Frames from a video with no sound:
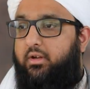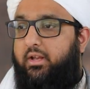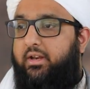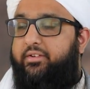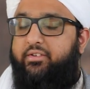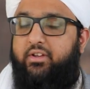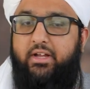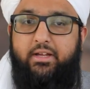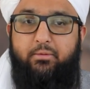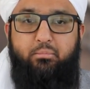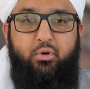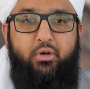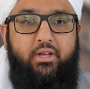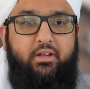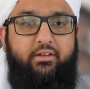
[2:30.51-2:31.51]
It is like
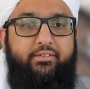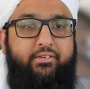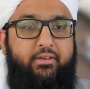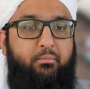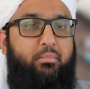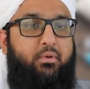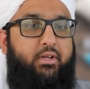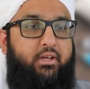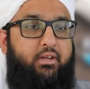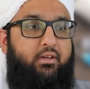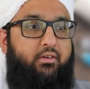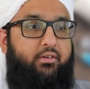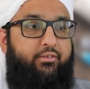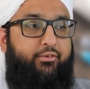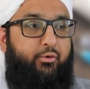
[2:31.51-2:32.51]
putting it simply
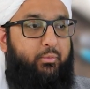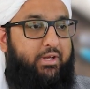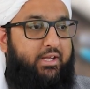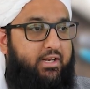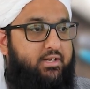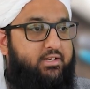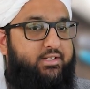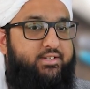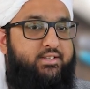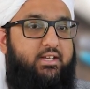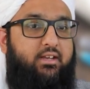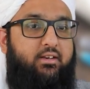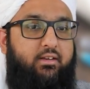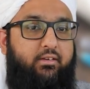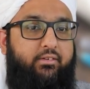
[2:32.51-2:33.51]
so we can
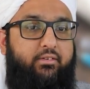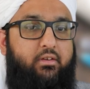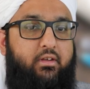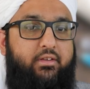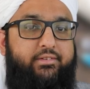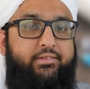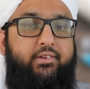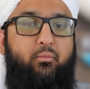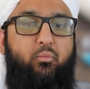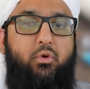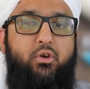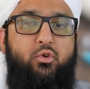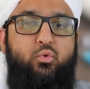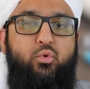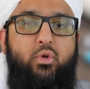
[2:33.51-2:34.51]
understand is,
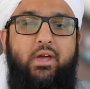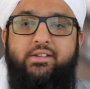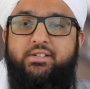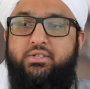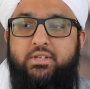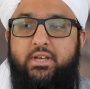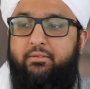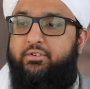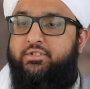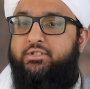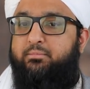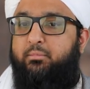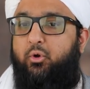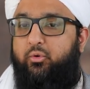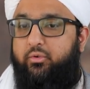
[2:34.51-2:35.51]
someone who has never
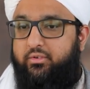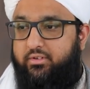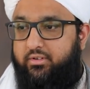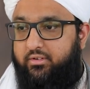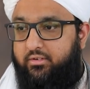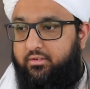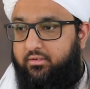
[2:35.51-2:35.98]
smoked